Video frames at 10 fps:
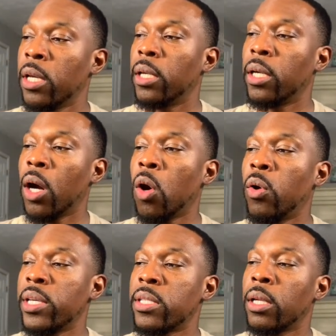The goal
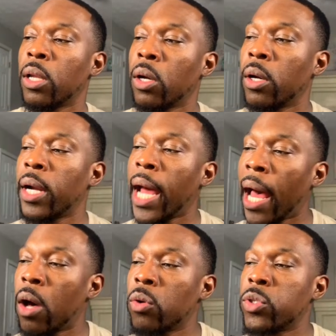is to learn
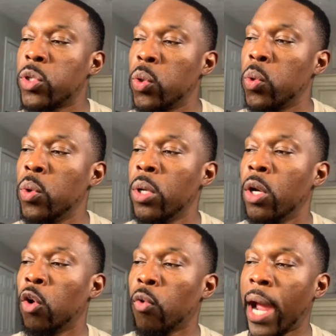how to
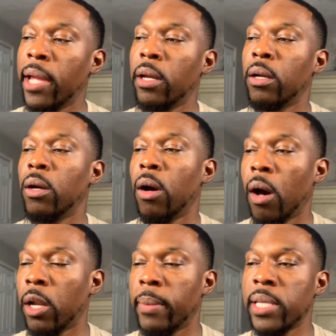write
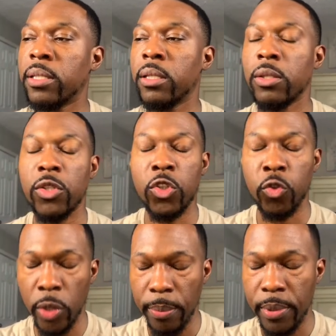automation
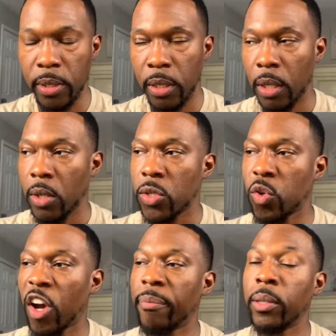scripts.
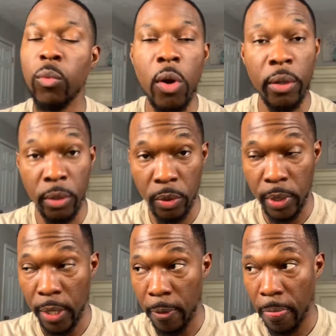So I've been working on that.